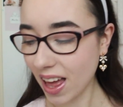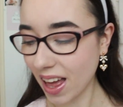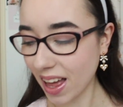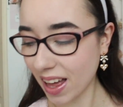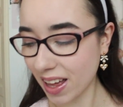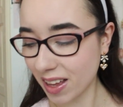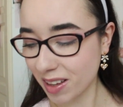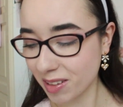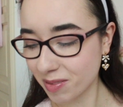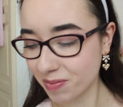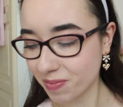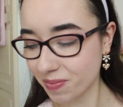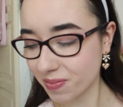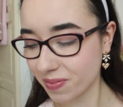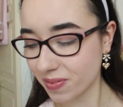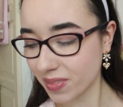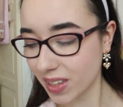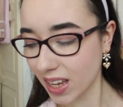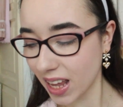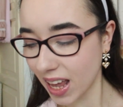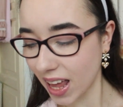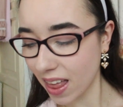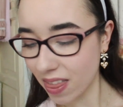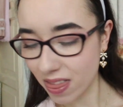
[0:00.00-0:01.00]
And
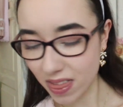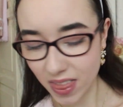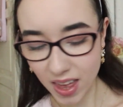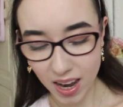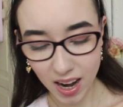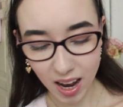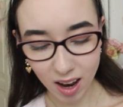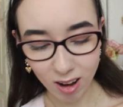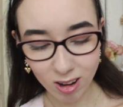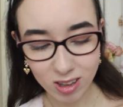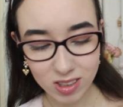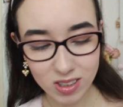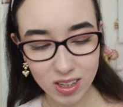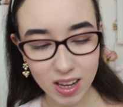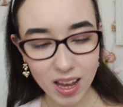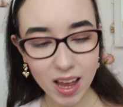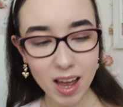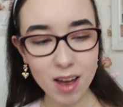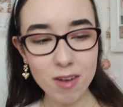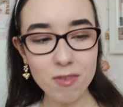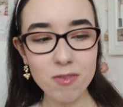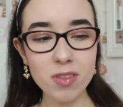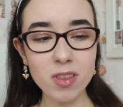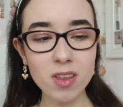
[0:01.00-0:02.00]
then I also
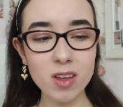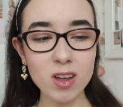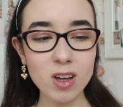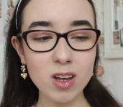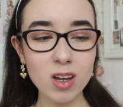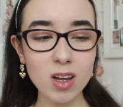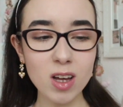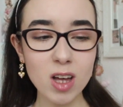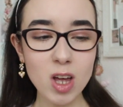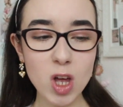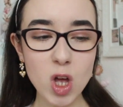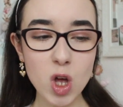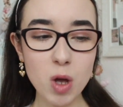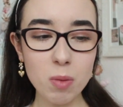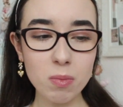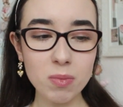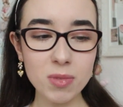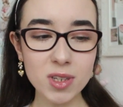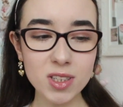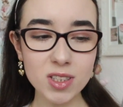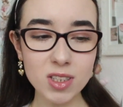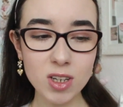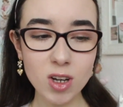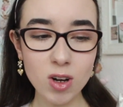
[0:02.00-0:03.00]
have the
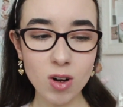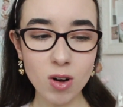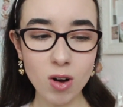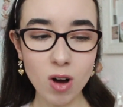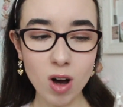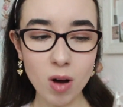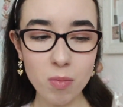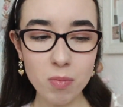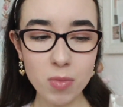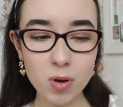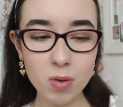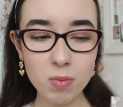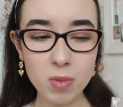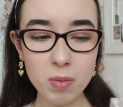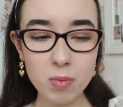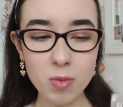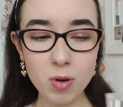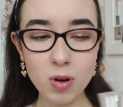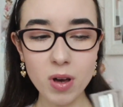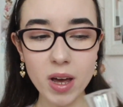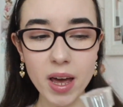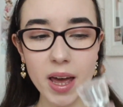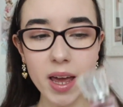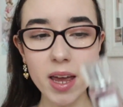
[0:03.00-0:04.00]
Miss Dior Blooming
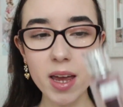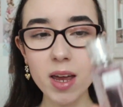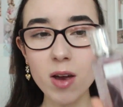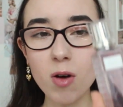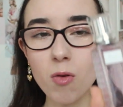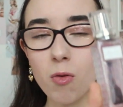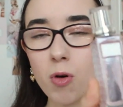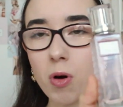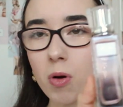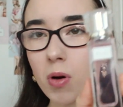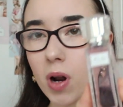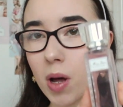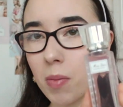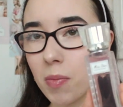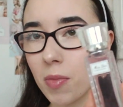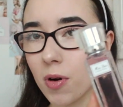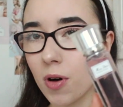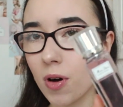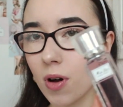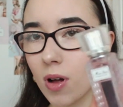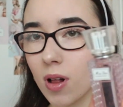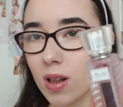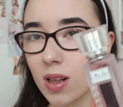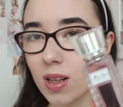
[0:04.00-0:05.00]
Bouquet Roller
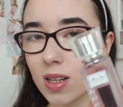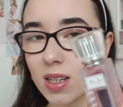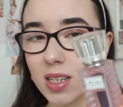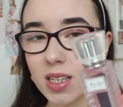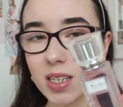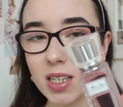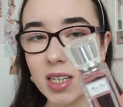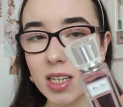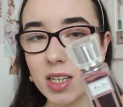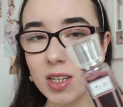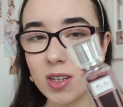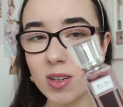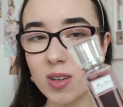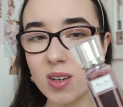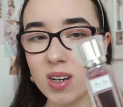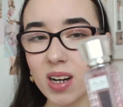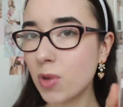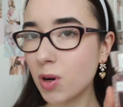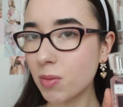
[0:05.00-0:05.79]
Pearl in here.